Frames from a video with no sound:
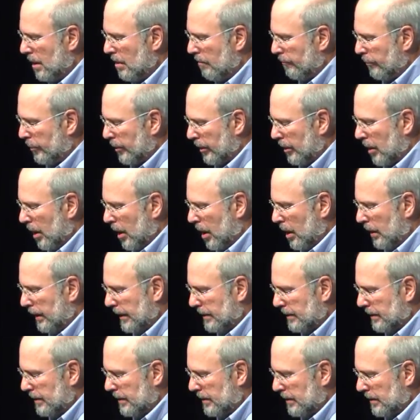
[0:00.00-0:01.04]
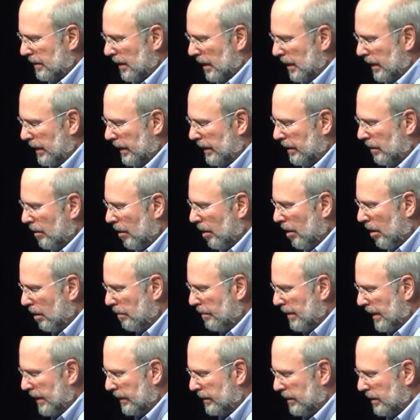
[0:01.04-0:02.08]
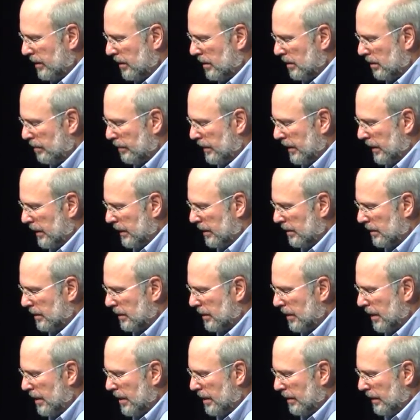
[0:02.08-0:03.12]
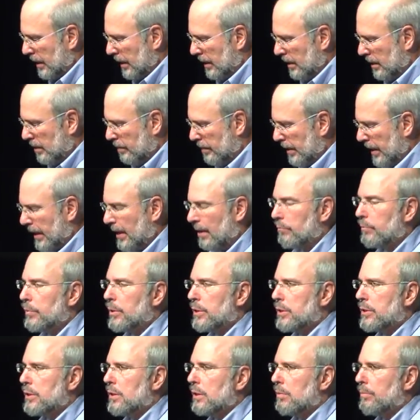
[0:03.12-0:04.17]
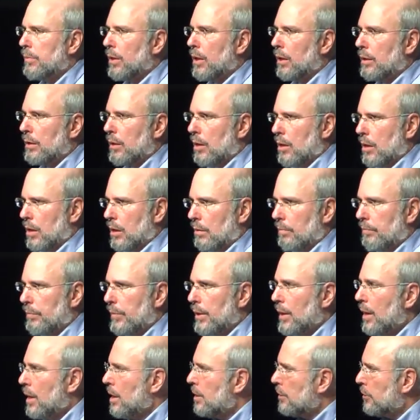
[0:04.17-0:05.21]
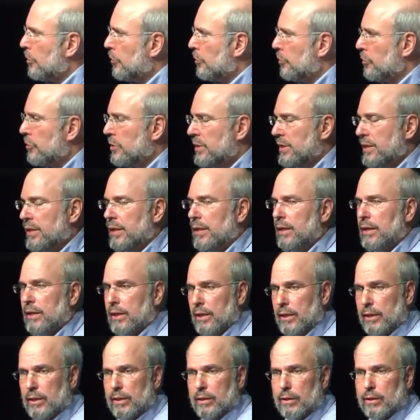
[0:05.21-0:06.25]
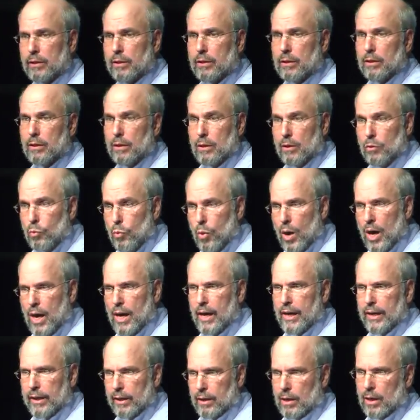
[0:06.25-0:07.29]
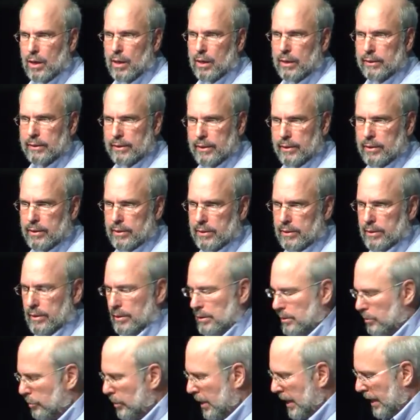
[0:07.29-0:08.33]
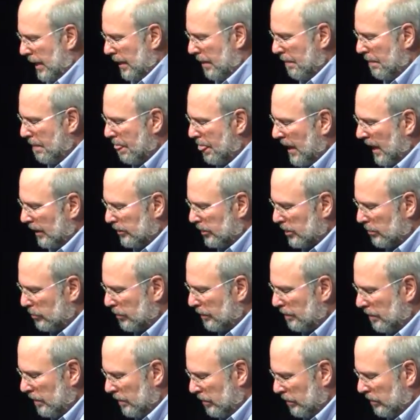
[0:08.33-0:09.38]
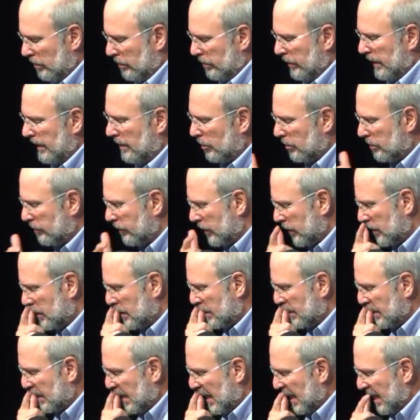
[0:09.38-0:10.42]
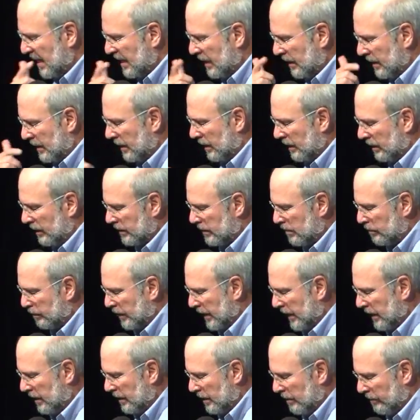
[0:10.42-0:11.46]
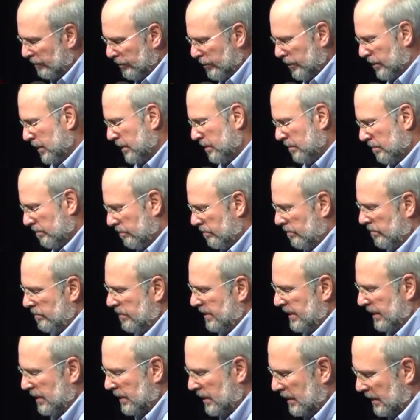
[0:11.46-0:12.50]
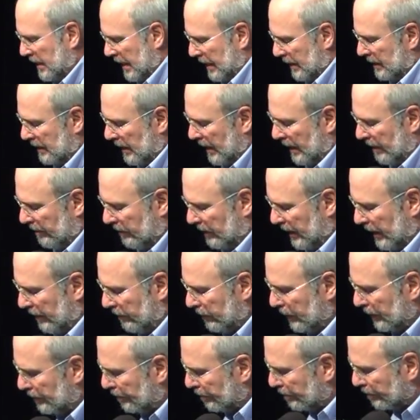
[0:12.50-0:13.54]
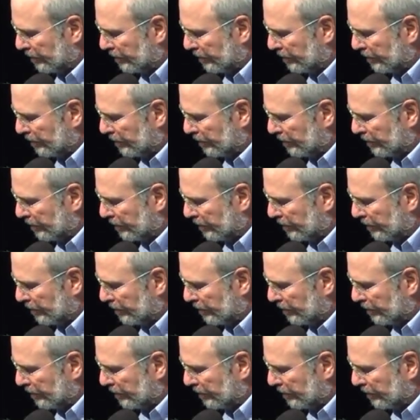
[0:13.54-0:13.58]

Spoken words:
For God has consigned all men to disobedience, that he may have mercy upon all. So you see here why God did this way. I'll just read those verses again, and then I'll explain them for the 60 seconds I have left.